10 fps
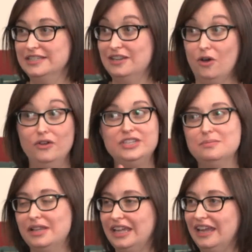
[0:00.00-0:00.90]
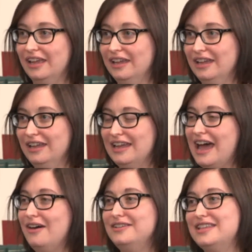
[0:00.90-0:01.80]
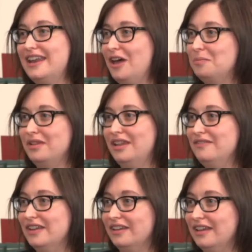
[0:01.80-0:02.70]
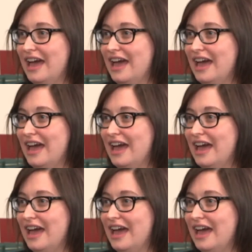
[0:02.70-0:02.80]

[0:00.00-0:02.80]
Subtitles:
And ultimately, how does that help the living?